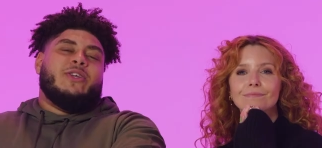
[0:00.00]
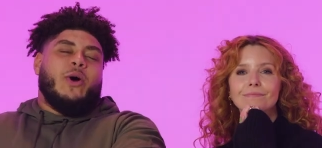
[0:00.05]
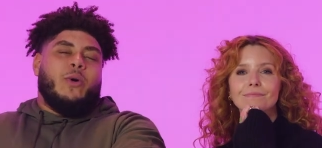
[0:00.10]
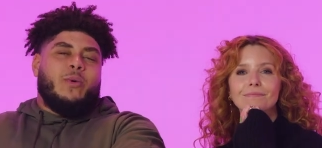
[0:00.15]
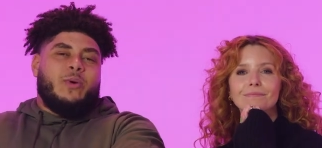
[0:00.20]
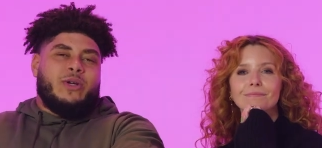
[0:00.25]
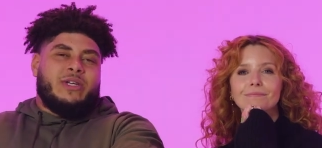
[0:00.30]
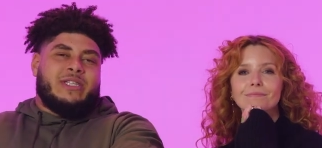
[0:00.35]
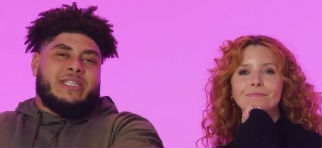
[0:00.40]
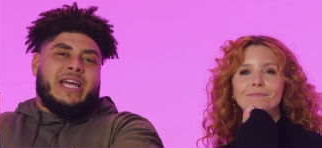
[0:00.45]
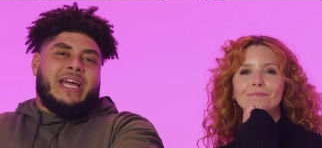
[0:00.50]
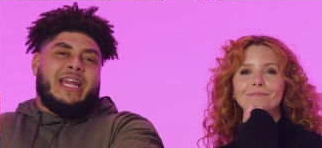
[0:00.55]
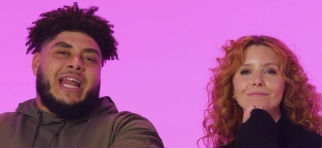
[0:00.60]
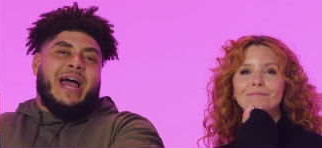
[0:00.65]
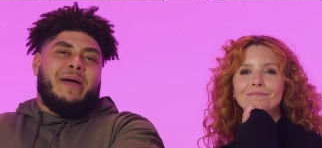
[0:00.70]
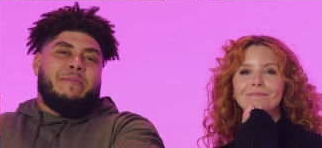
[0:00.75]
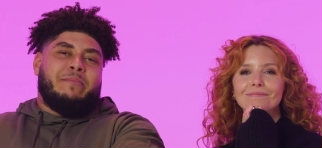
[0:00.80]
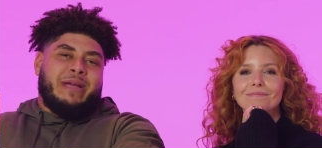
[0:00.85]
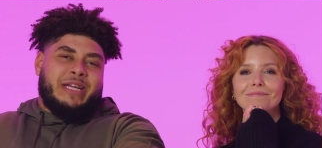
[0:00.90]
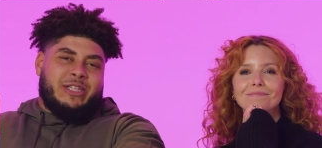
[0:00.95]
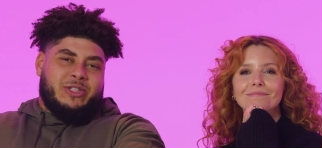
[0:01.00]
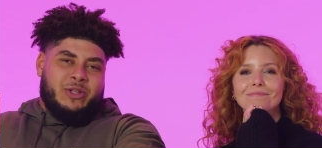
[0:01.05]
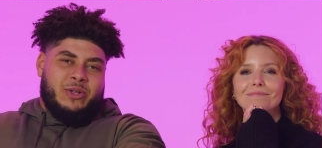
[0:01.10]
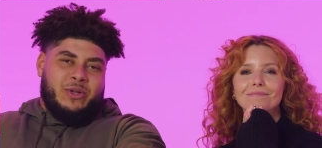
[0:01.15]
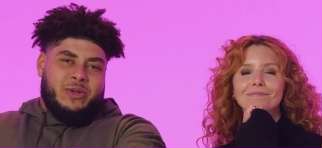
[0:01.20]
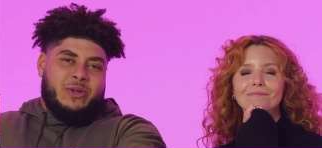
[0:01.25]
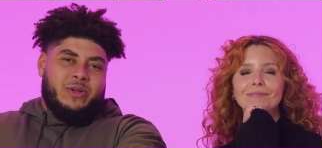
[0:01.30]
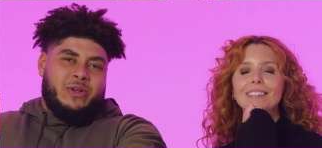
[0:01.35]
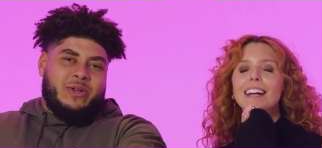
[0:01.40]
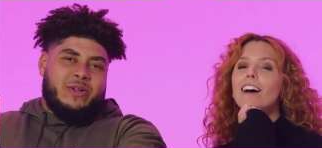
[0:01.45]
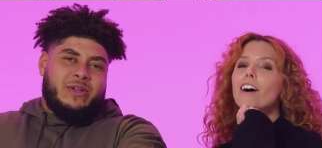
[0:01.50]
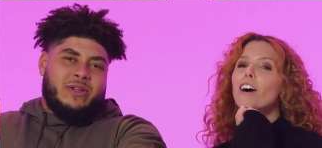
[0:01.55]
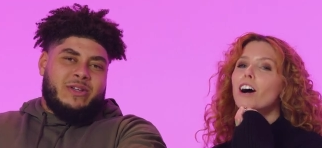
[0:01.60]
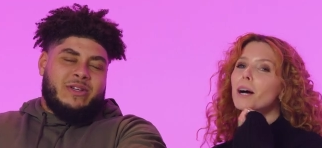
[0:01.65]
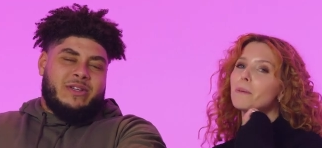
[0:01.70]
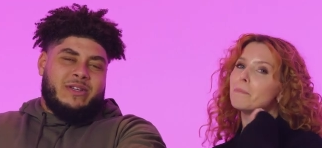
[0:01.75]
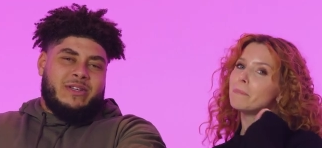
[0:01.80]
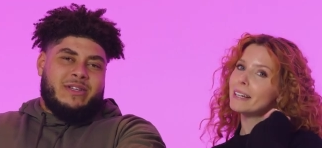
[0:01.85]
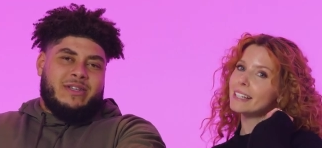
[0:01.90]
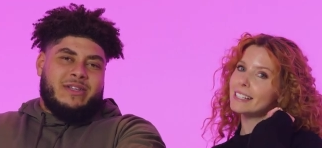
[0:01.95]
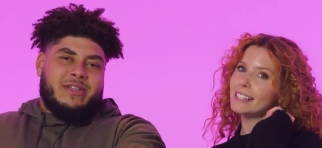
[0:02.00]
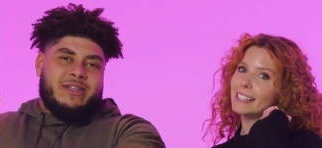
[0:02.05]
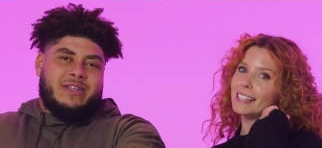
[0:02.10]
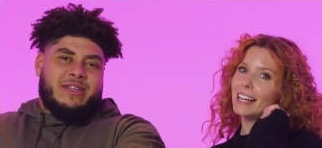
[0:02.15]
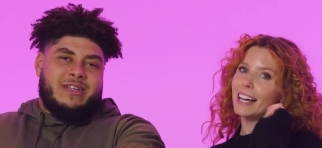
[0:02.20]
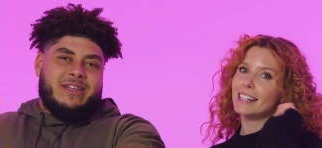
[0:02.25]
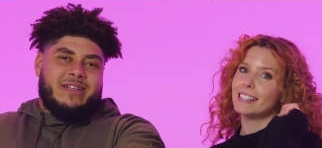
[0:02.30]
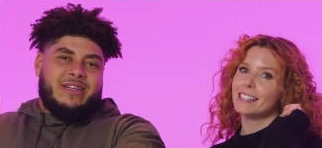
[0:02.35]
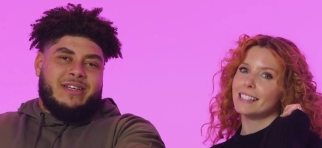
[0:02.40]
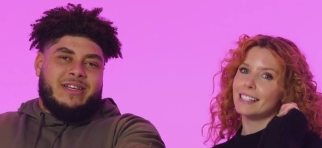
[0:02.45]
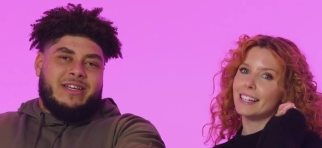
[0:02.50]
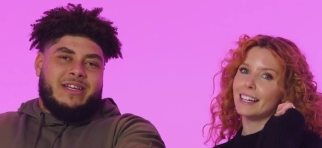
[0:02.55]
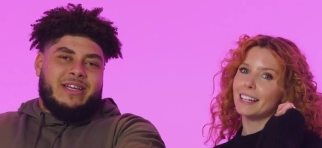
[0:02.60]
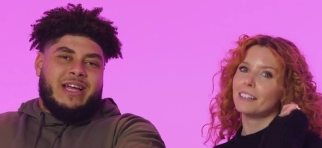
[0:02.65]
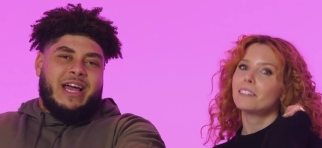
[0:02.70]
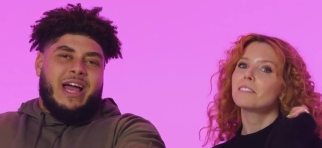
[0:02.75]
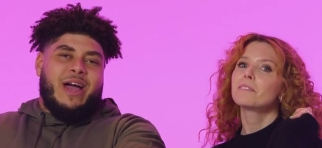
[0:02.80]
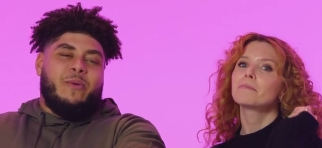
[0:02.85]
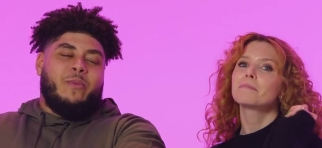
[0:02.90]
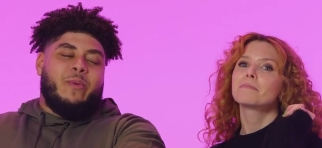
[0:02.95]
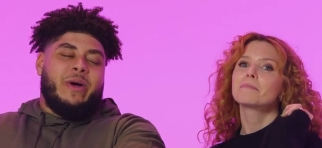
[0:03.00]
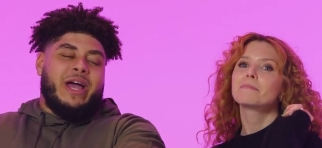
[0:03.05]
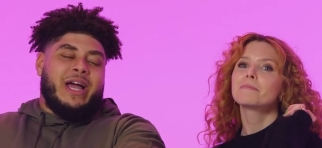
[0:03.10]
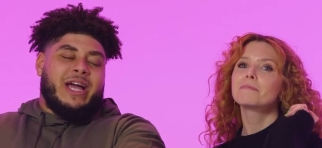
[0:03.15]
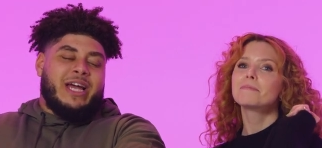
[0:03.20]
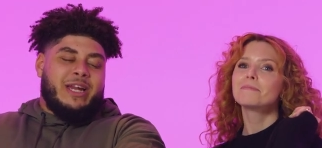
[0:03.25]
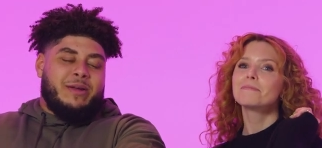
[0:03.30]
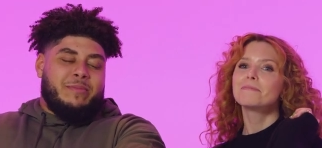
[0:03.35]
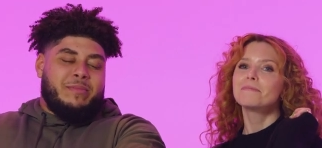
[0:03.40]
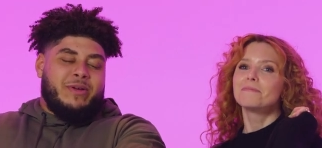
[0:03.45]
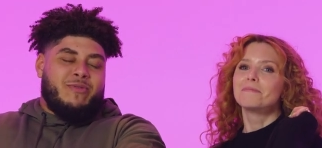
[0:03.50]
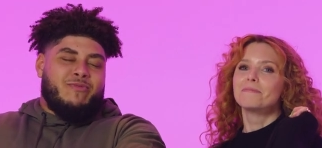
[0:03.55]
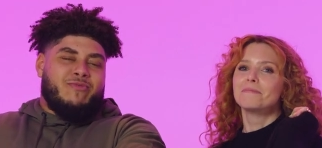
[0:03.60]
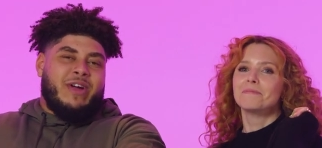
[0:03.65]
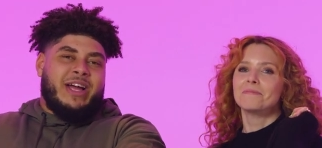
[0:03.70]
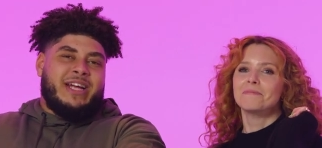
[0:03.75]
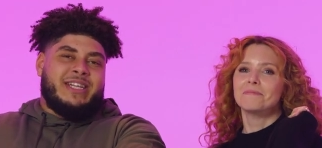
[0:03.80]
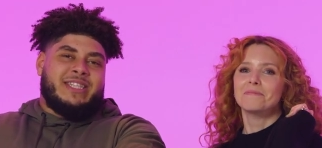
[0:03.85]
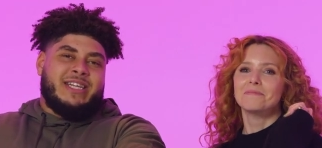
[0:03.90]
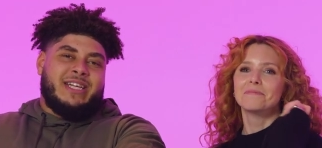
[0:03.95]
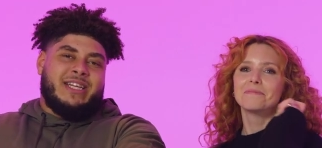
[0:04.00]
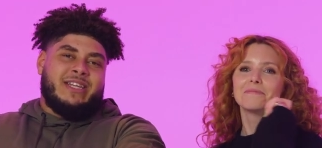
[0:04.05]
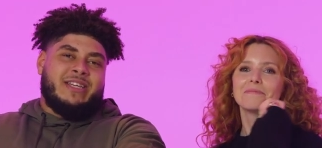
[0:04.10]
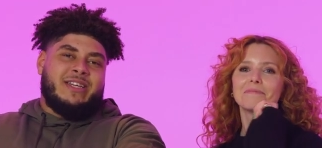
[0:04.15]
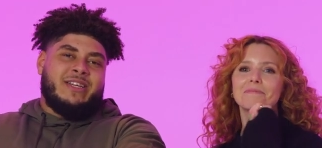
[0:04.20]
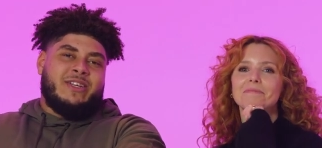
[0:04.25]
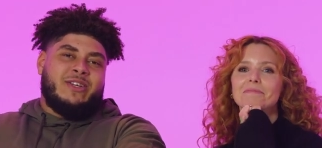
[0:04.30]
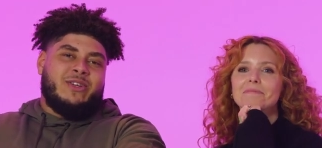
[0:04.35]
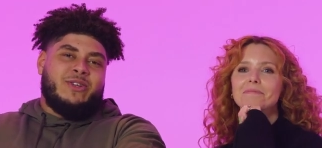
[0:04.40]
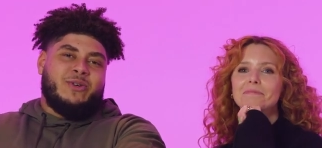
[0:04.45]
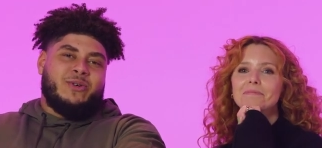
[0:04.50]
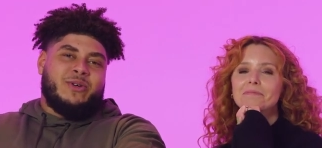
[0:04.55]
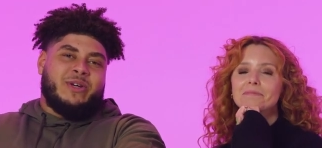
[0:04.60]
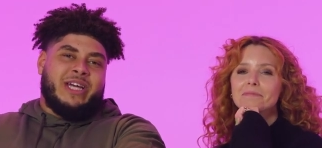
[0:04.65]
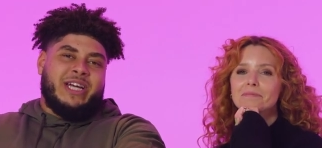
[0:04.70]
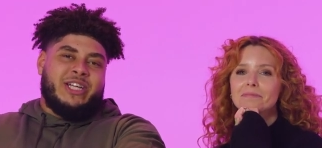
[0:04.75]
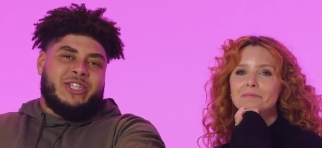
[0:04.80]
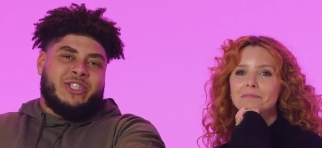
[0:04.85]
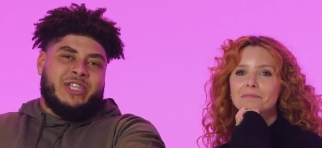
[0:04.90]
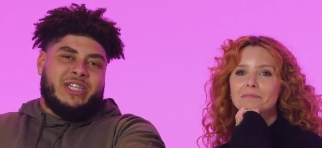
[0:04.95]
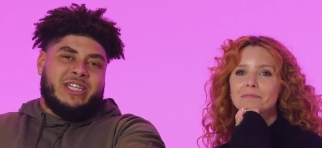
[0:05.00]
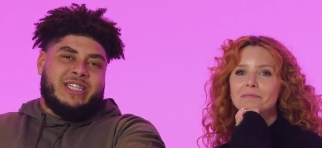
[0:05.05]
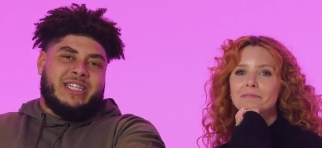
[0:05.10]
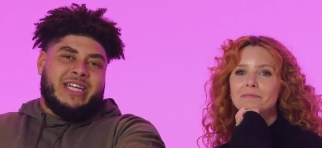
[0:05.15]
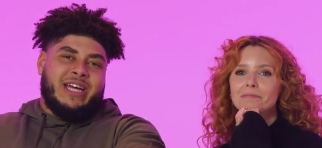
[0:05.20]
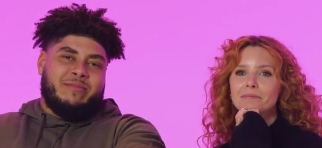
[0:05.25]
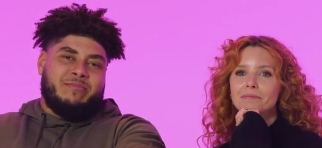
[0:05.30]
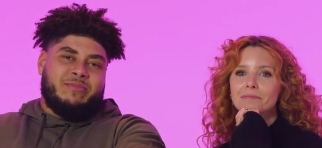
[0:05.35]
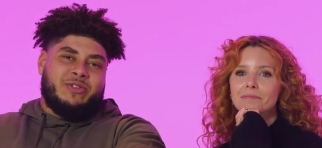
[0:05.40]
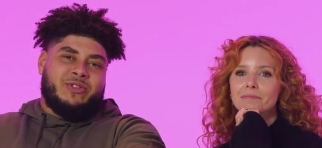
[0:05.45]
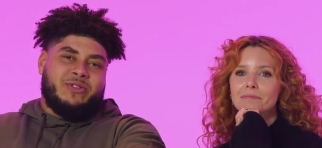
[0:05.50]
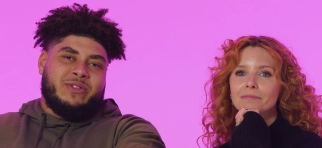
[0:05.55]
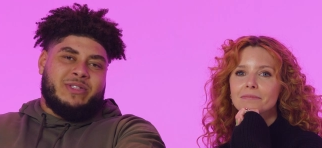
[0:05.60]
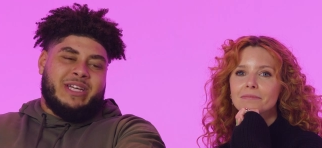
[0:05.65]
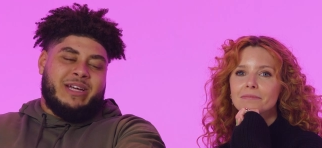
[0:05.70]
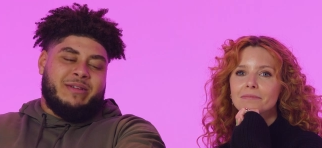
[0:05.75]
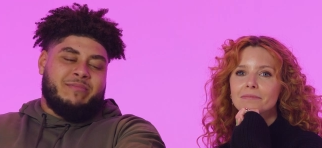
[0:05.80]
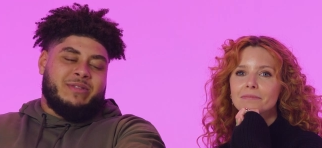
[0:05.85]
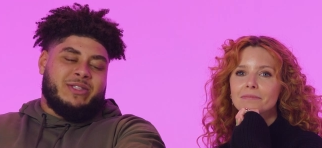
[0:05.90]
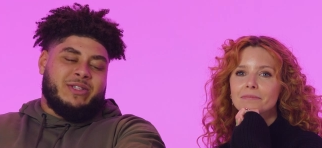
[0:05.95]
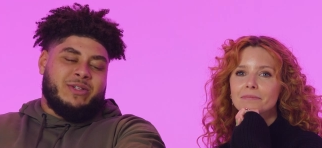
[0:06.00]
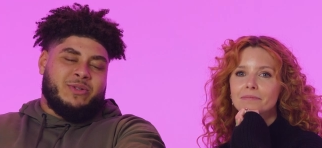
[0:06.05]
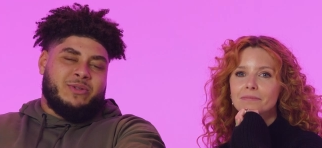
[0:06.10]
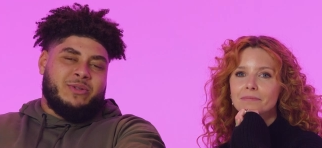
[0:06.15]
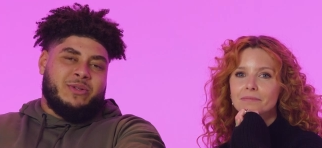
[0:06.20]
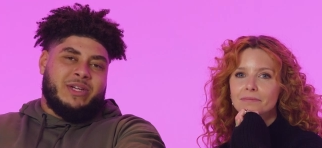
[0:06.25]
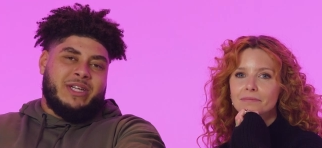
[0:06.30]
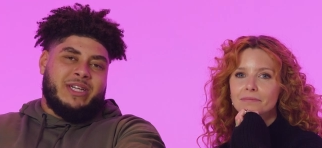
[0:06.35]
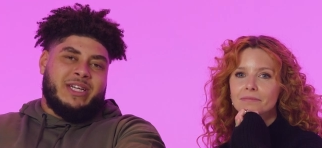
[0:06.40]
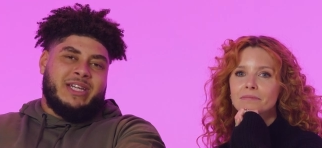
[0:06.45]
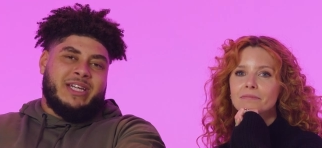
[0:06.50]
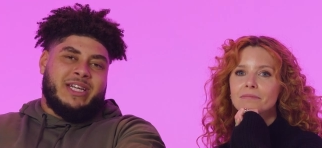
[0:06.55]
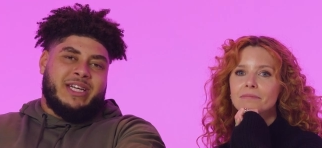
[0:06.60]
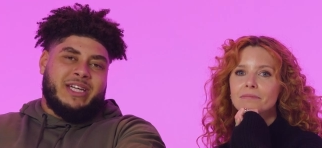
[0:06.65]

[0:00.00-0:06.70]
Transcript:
Speaker 1: Yo, what are you saying? I'm Big Zuu.
Speaker 2: I'm Big Stacey.
Speaker 1: And we're going to be rating your kitchen attempts, your attempts at cooking in the